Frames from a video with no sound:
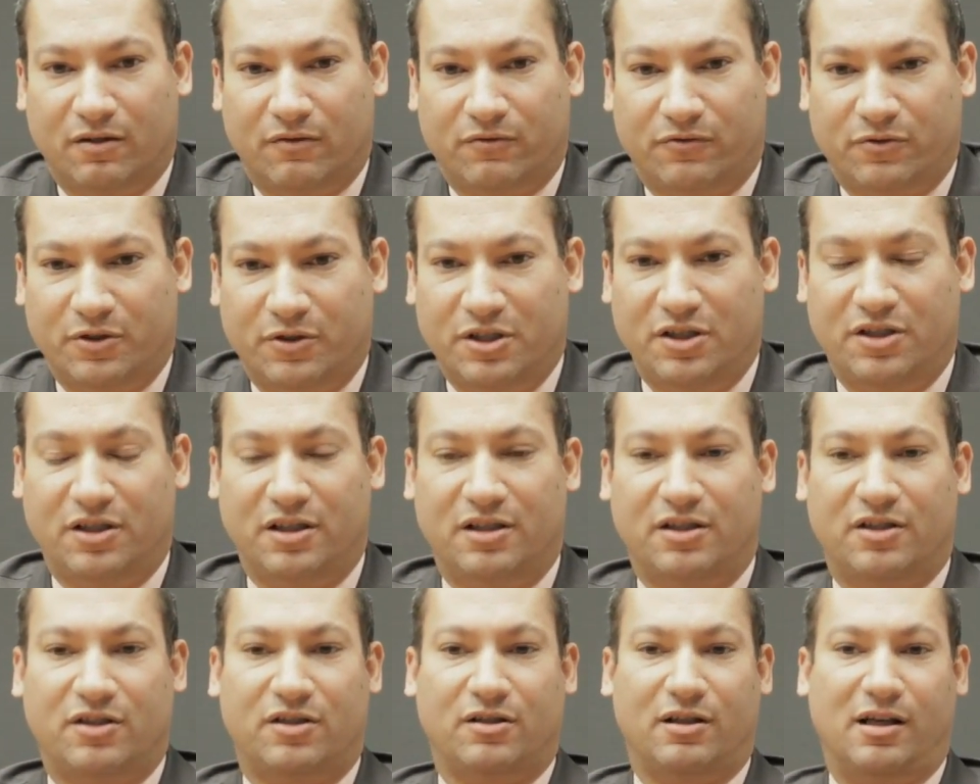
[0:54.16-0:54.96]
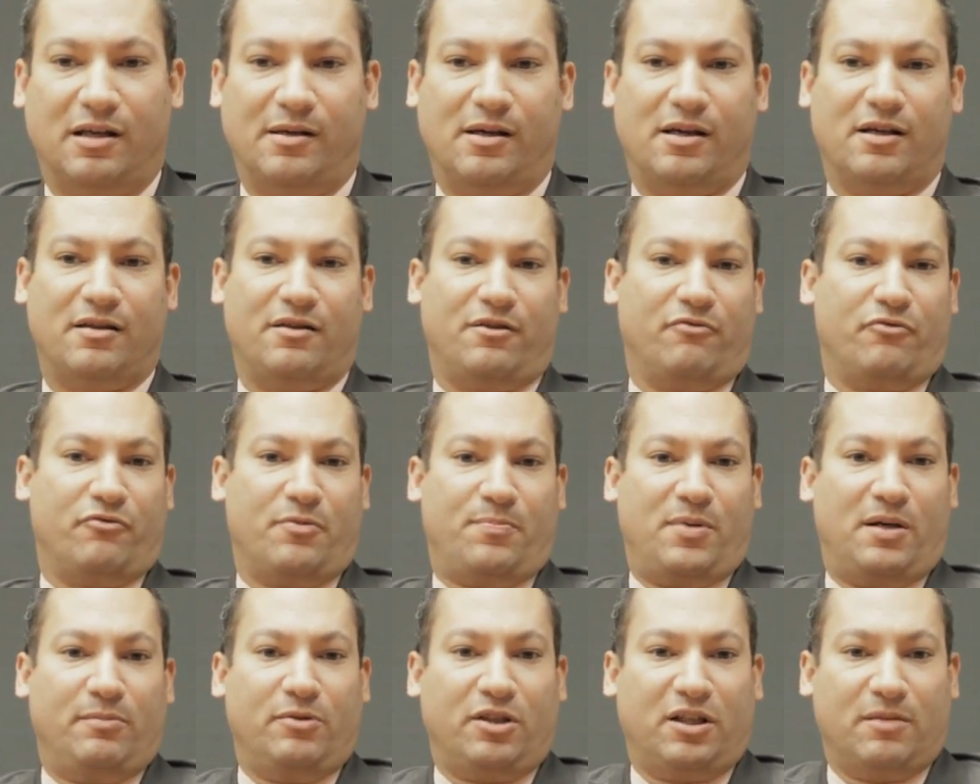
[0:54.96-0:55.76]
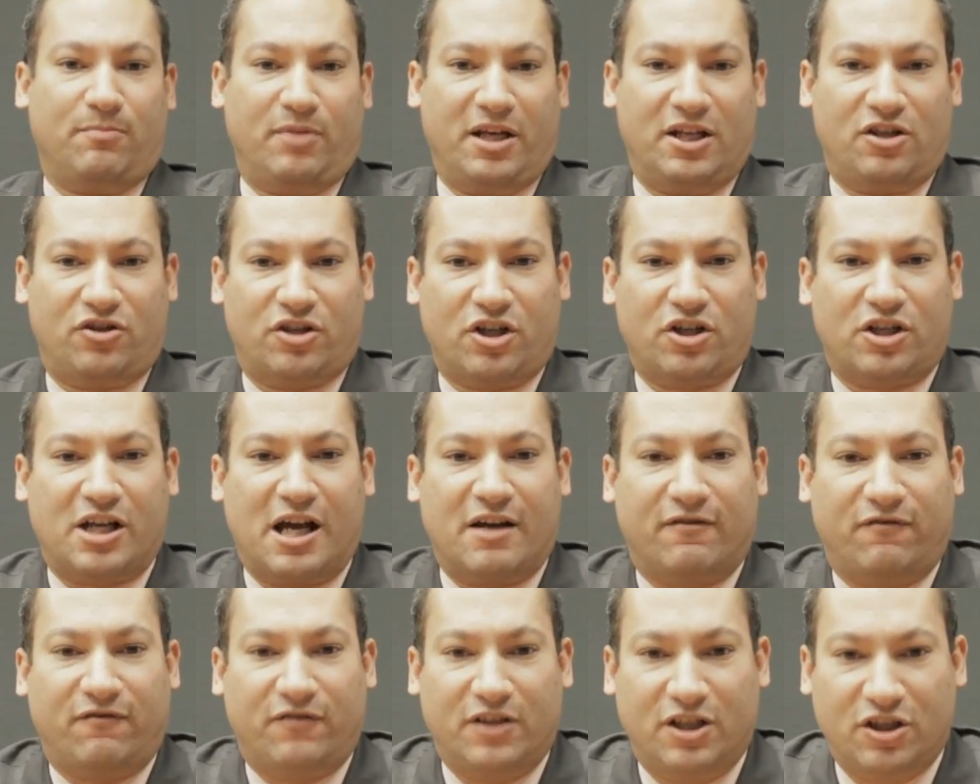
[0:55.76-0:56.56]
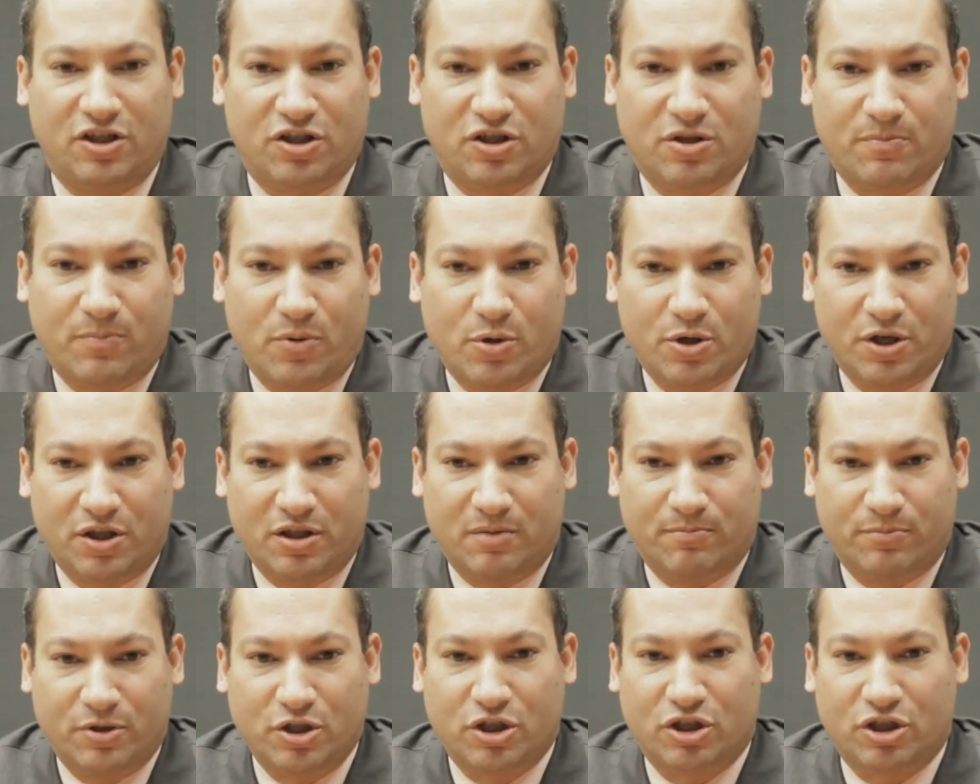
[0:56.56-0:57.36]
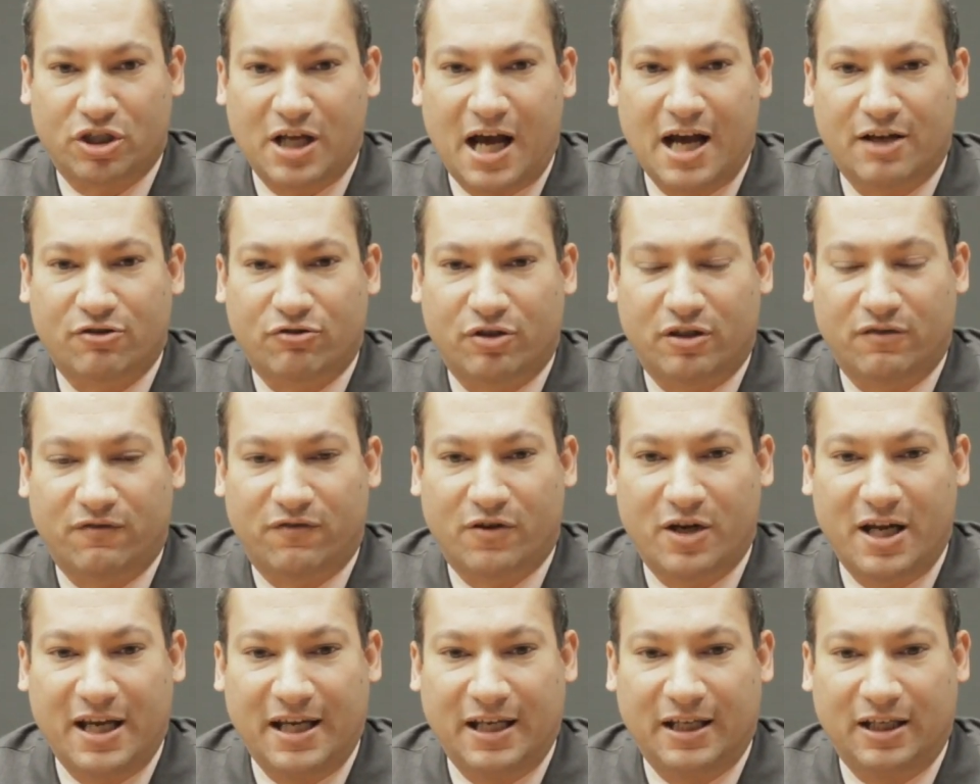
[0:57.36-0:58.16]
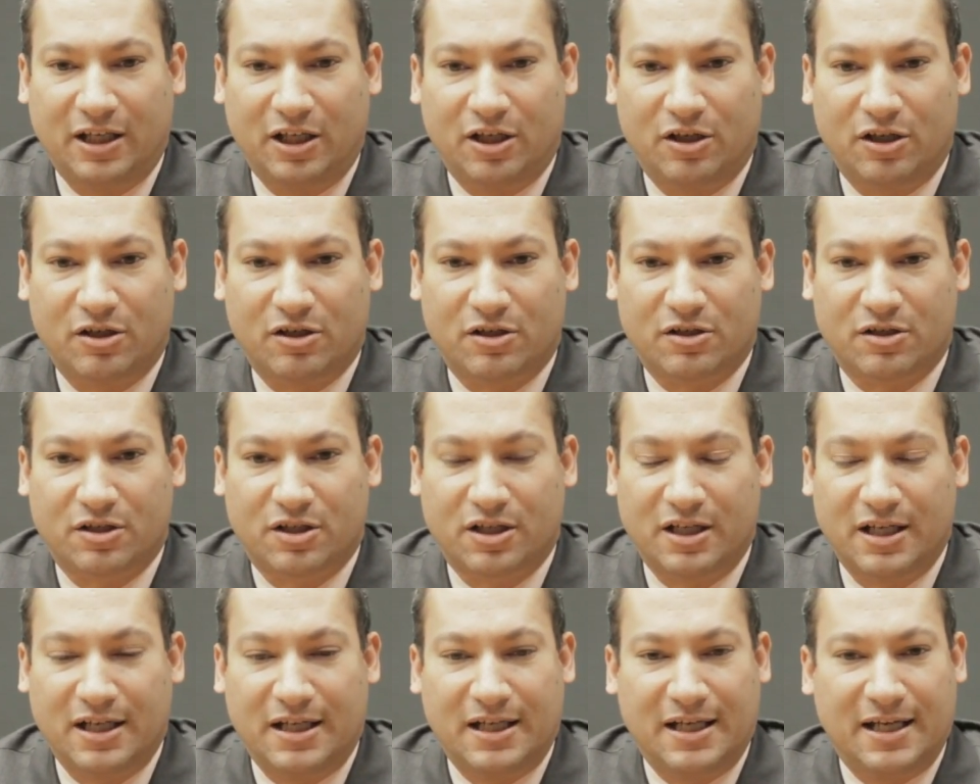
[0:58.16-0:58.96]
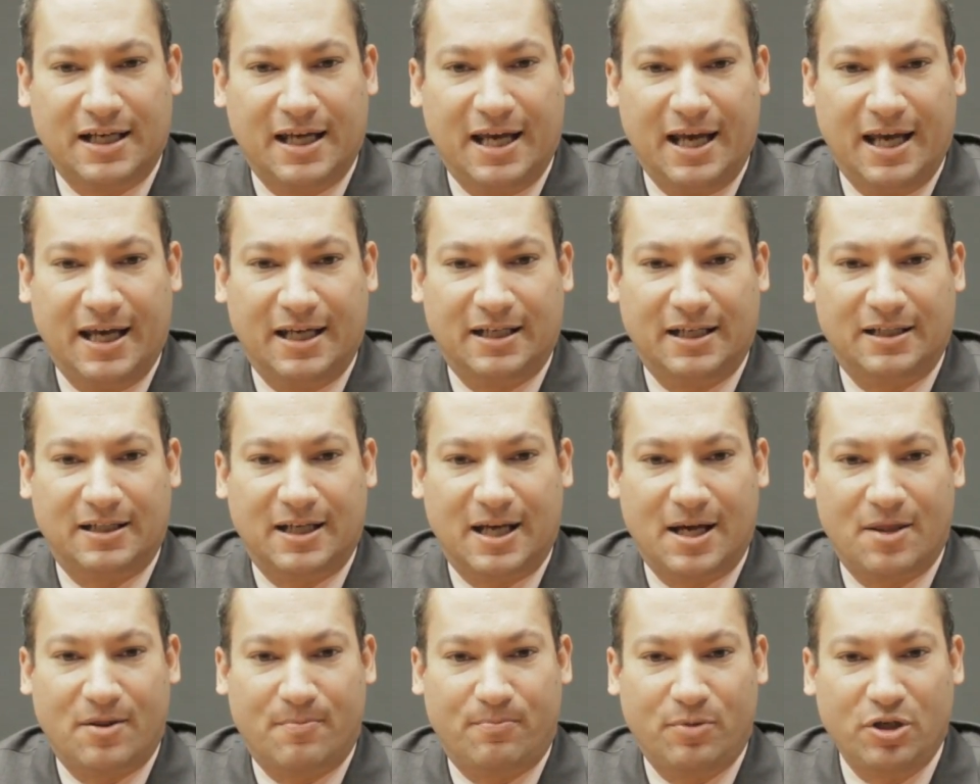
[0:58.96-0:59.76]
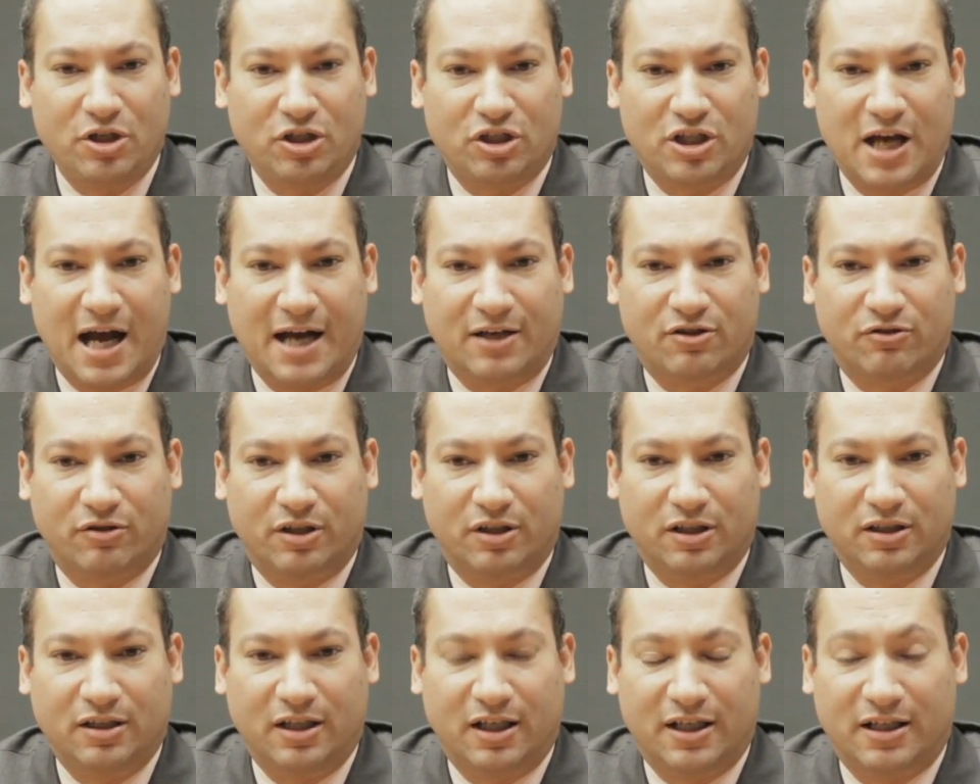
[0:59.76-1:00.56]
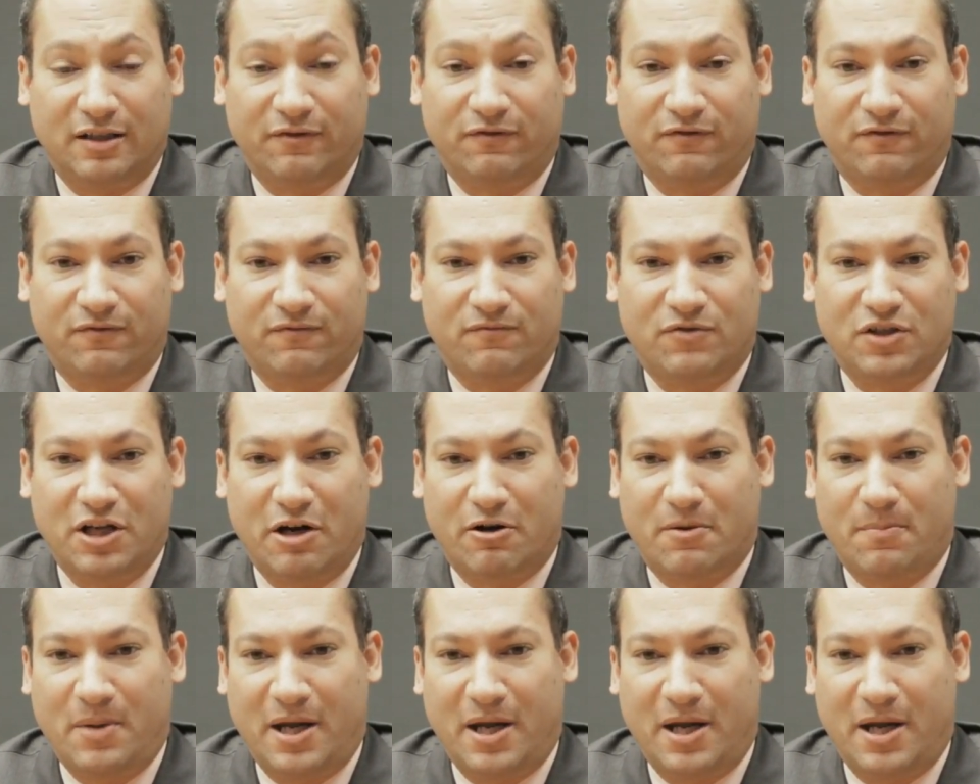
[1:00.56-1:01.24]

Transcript: For instance, the Republican base just got finished supporting the Bush Doctrine for 8 years. And the Bush Doctrine, and if Sarah